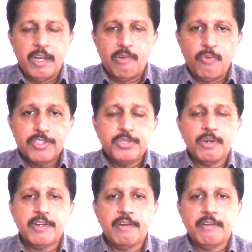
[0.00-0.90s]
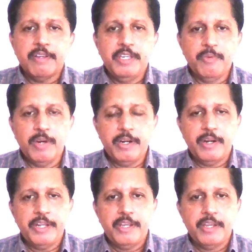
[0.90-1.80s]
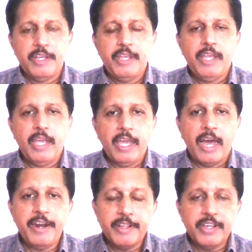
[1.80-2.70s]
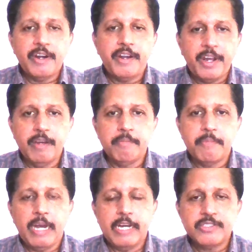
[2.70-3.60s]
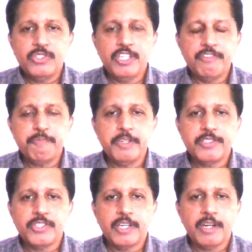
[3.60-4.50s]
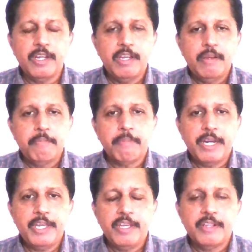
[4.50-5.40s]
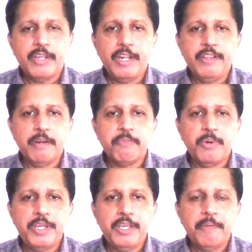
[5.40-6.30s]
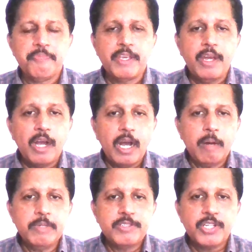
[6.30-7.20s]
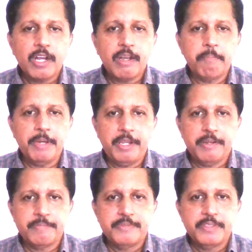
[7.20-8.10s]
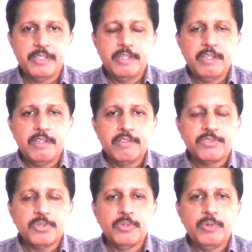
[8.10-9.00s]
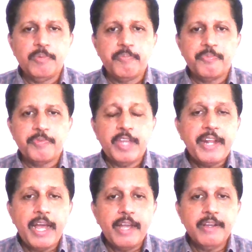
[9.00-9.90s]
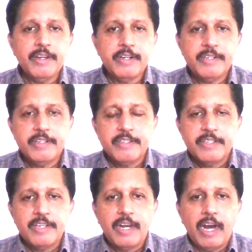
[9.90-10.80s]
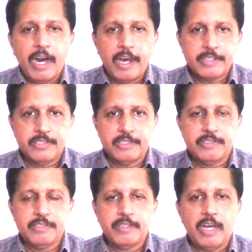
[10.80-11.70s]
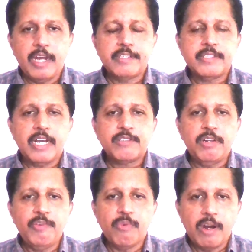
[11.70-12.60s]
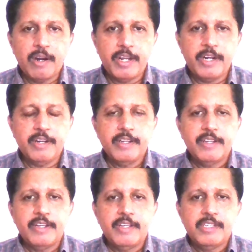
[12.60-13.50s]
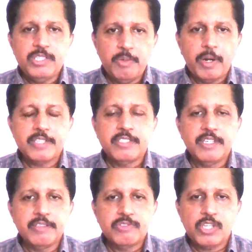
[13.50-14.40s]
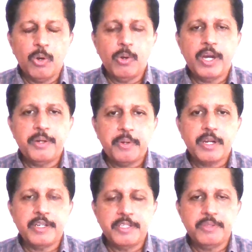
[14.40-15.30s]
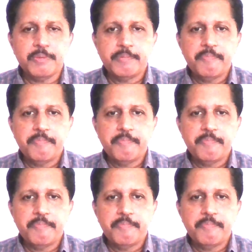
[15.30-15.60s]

was not given another term as Chief Minister by Narendra Modi, Amit Shah combined. So that angered RSS. RSS actually wanted Shivraj Singh Chauhan to continue.